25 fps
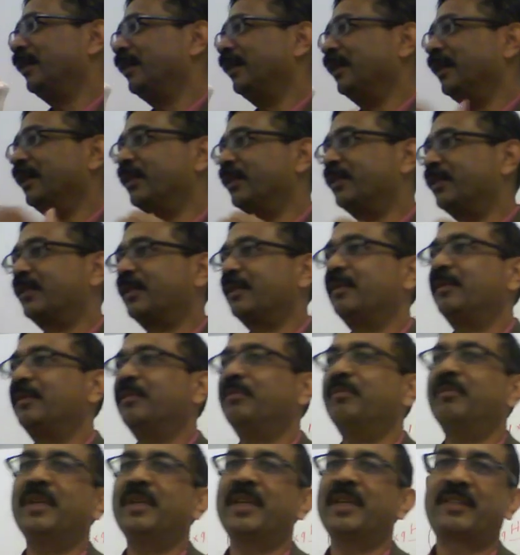is
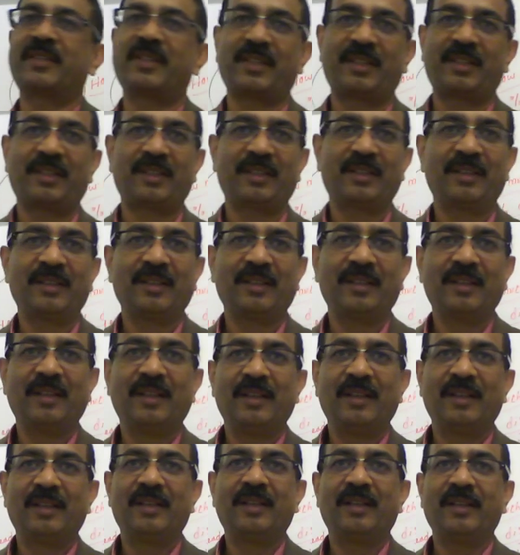mixed
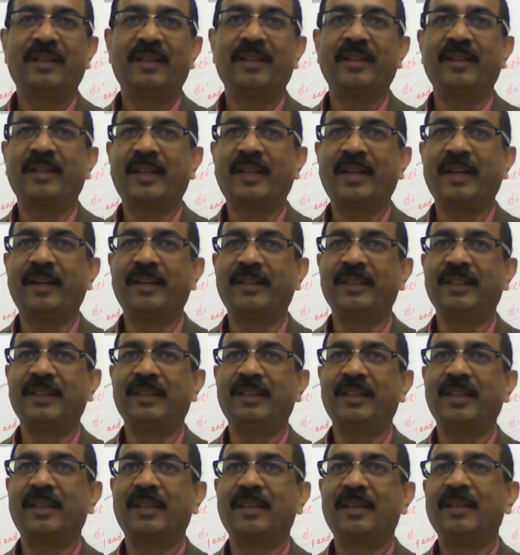in keratin
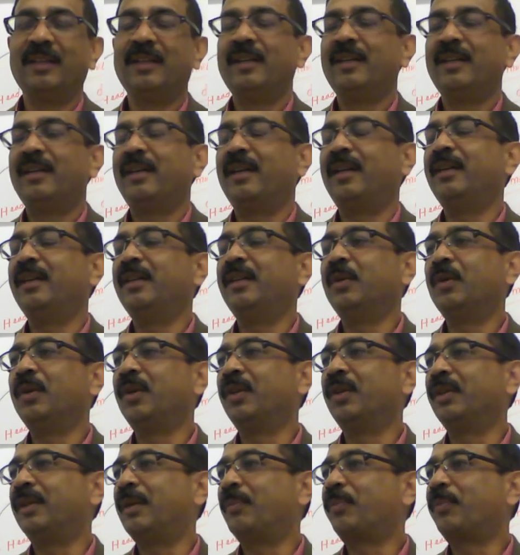there. And you
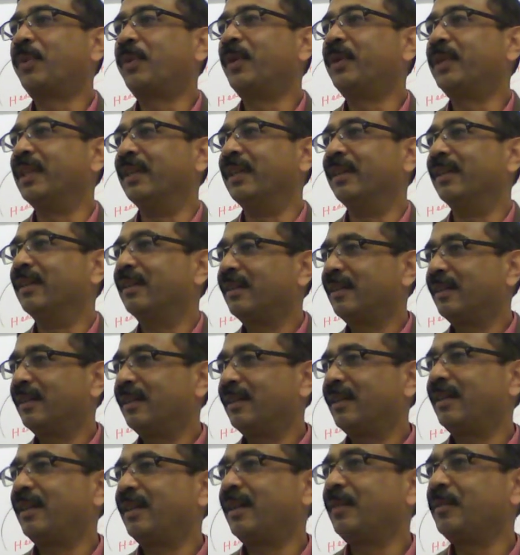know the protein,
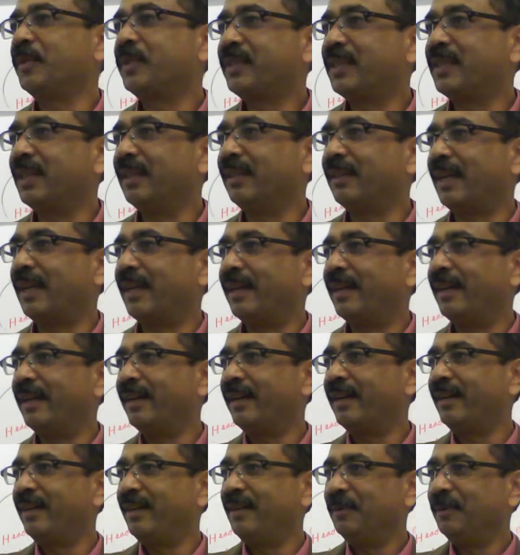have you seen the
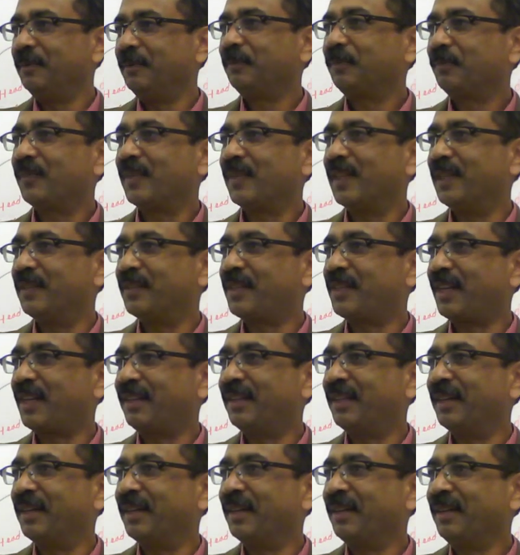egg? Inside
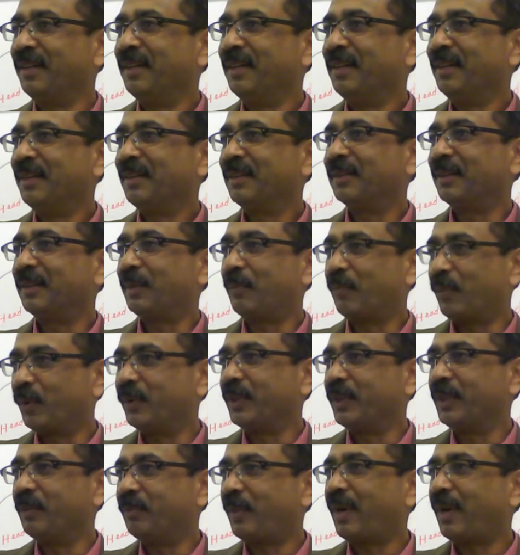the egg, the
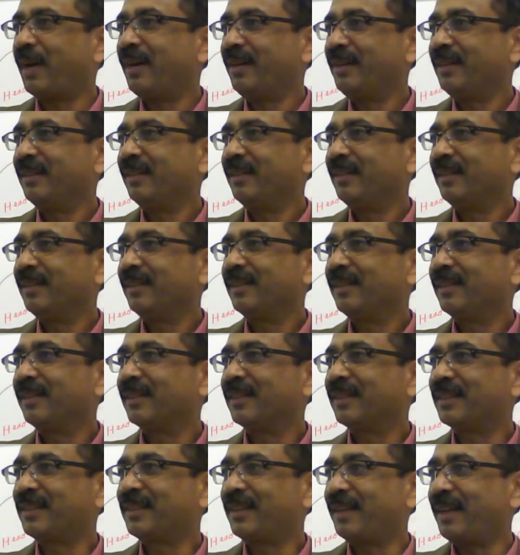protein part,
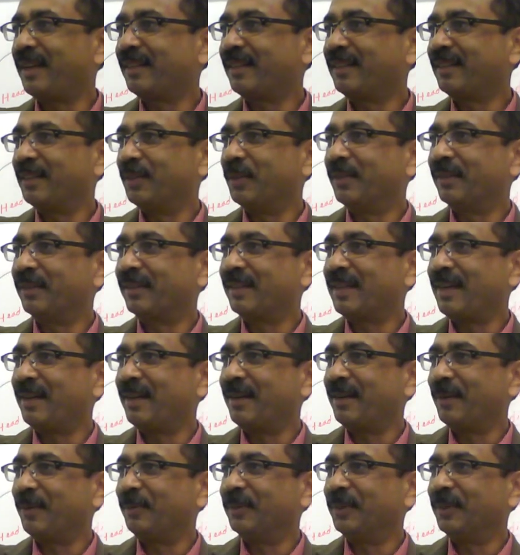it's like your
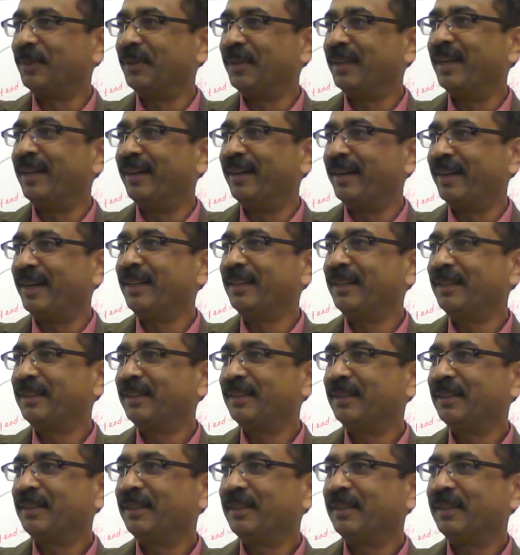color of your nail, right?
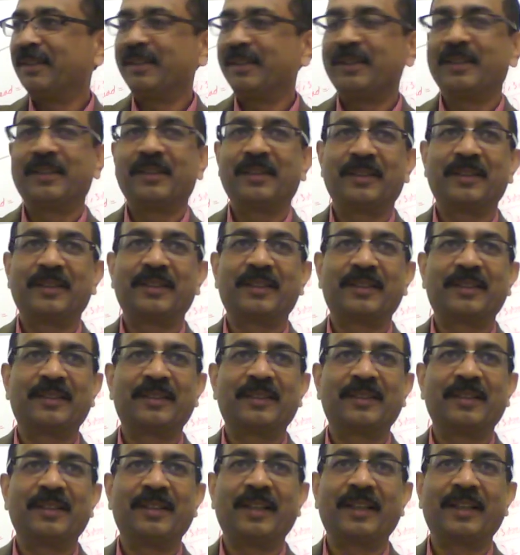It's
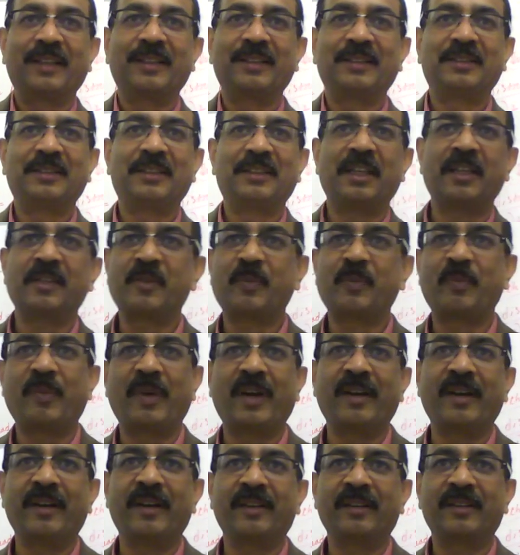like
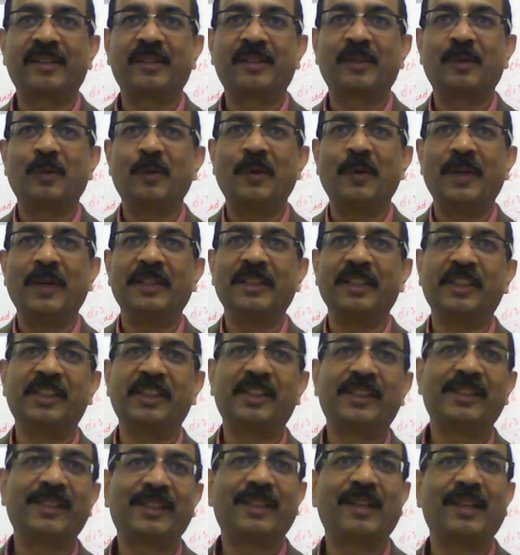transparent whitish
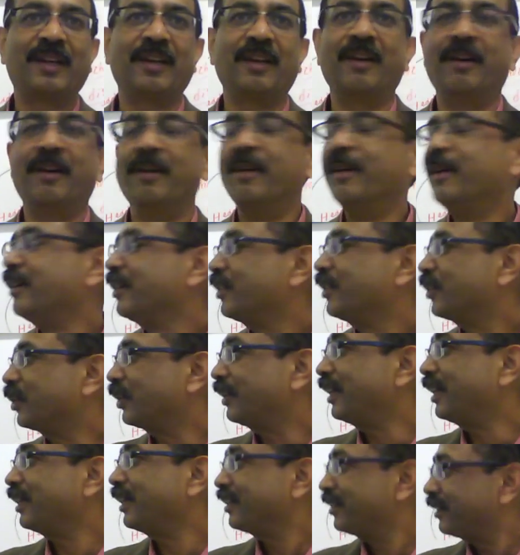color. So
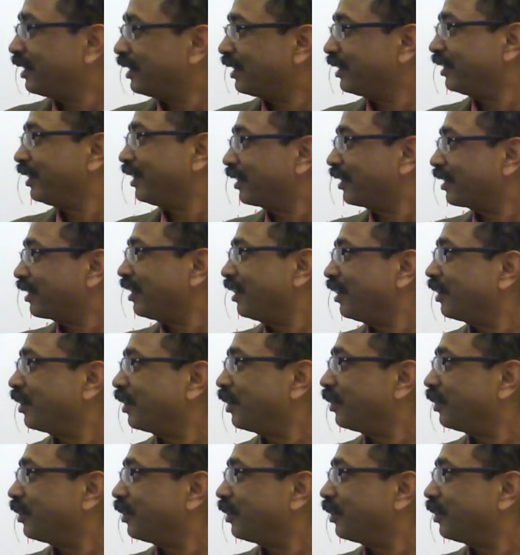that is the real color